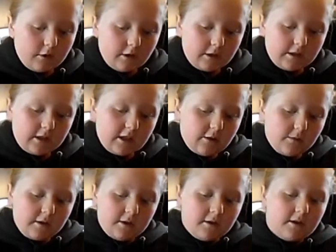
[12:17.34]
We need
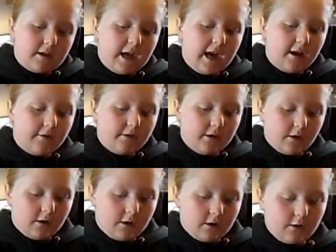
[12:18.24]
seaweed,
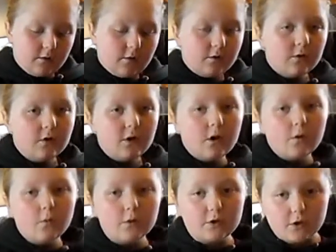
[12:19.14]
caviar,
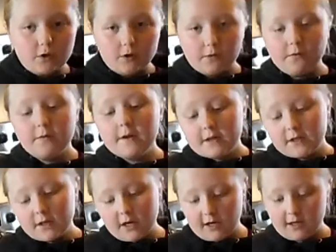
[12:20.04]
which are
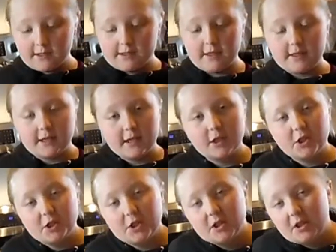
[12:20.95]
fish eggs, and they
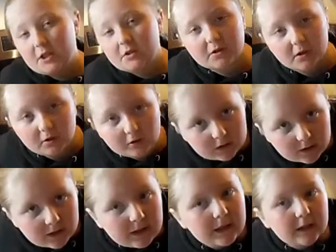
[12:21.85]
taste just like
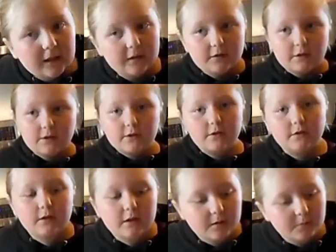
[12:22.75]
salt. Gives it a
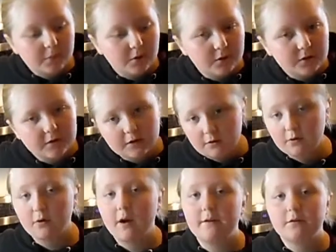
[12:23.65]
salty component so
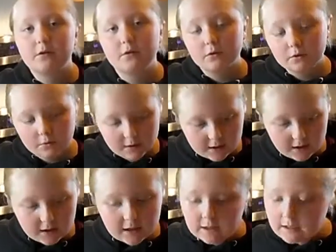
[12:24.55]
you don't have to use soy
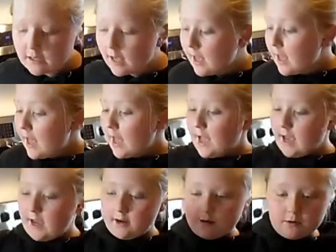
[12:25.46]
sauce.
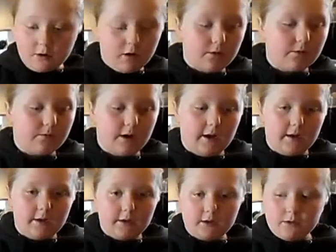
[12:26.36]
And our
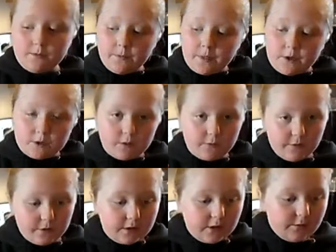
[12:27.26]
rice. So
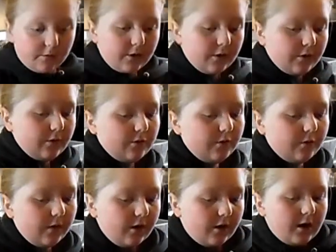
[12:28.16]
first thing we're going to do
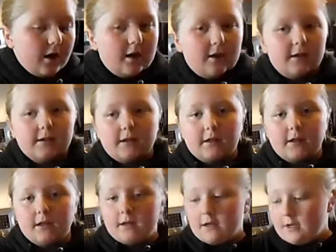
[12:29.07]
is wet our hands
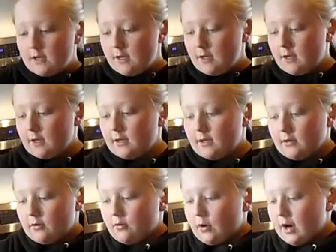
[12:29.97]
again.
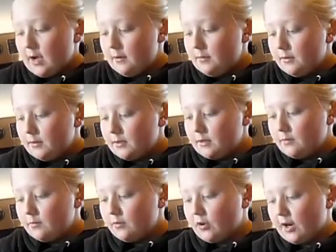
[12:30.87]
Grab
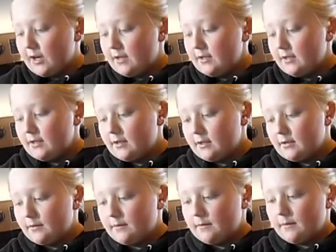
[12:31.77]
some
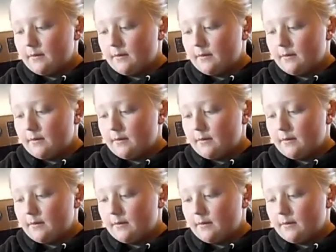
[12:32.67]
rice.